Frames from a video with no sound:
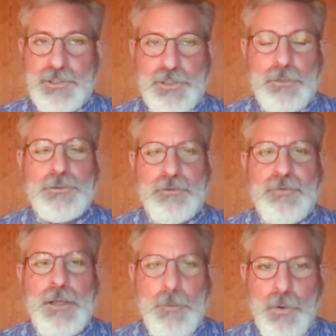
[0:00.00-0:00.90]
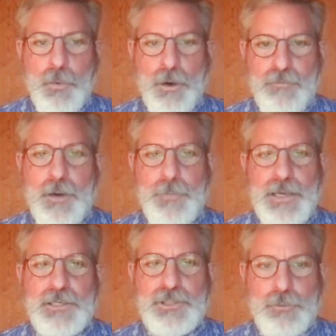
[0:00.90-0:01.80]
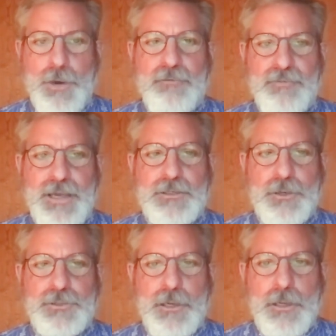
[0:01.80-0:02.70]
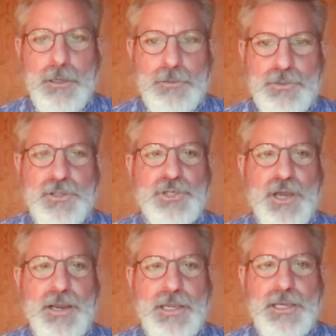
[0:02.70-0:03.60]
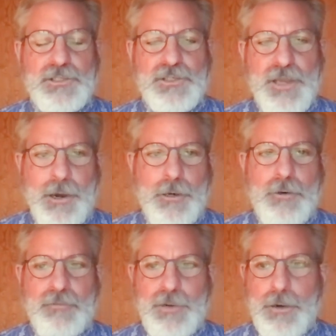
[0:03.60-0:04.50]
exclusive, but one of our biggest threat vectors to the Chinese is the aircraft